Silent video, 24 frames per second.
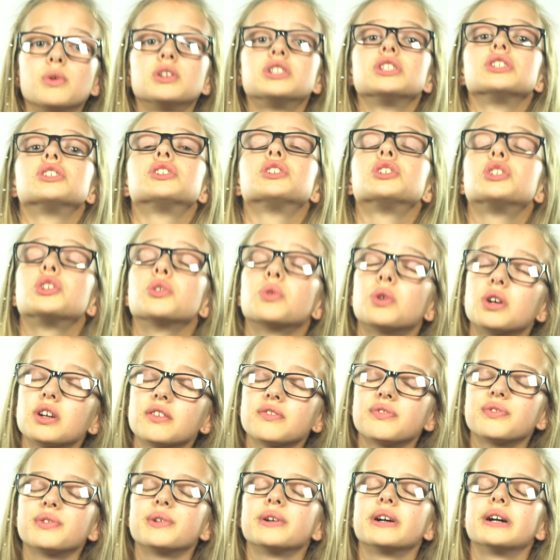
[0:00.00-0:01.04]
which is
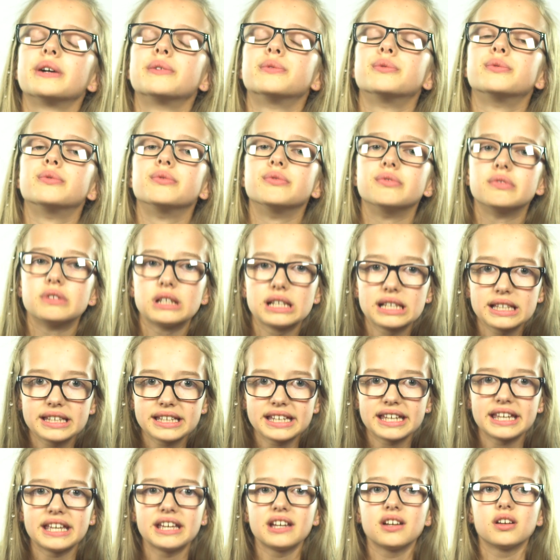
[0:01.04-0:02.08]
short for a
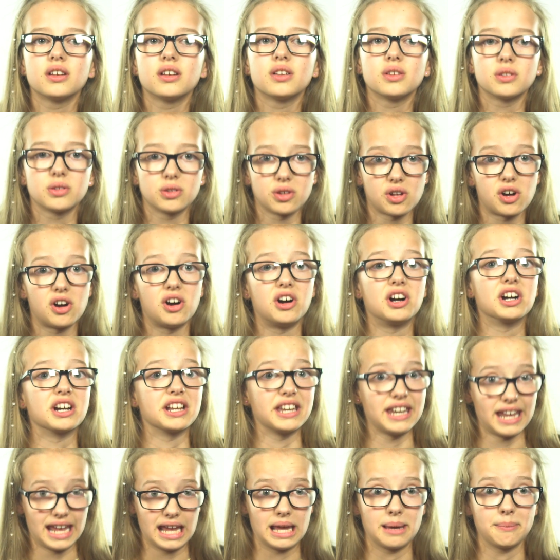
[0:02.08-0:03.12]
really
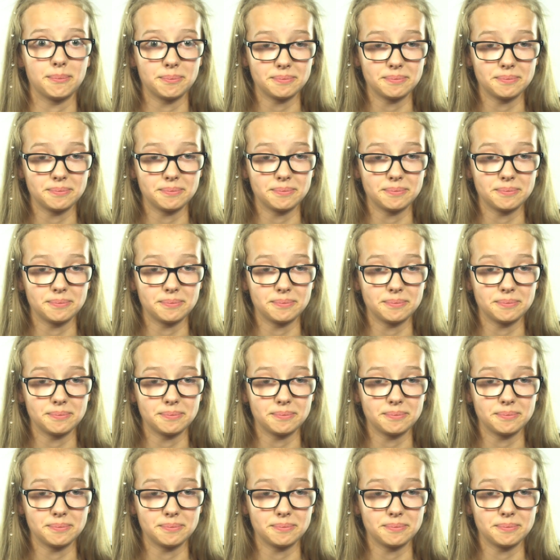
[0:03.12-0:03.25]
long name.